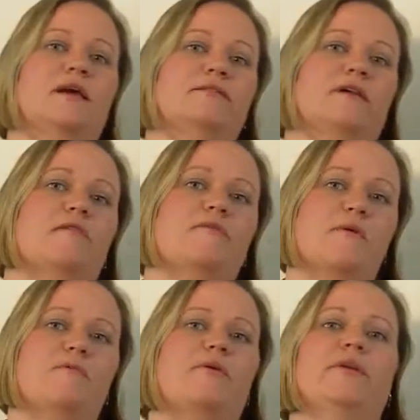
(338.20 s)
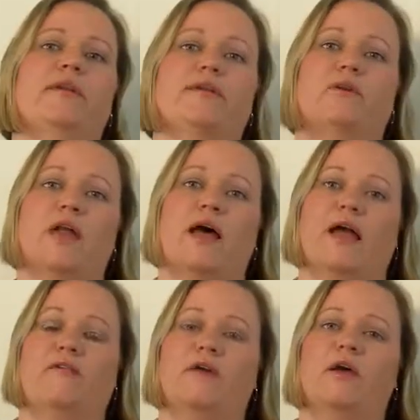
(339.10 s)
So at one point in your
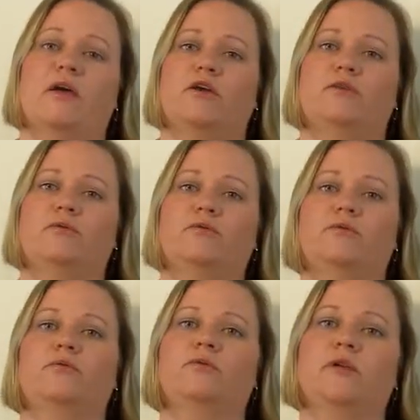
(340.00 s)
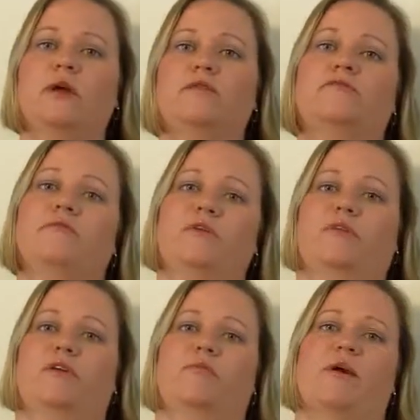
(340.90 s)
life, you loved
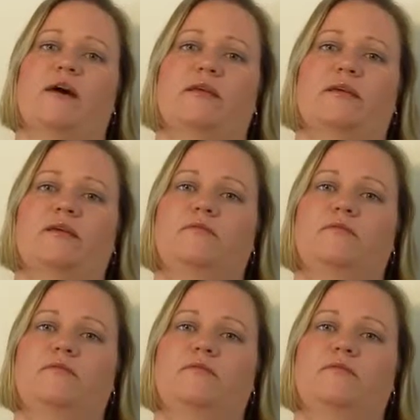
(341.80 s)
moving your body.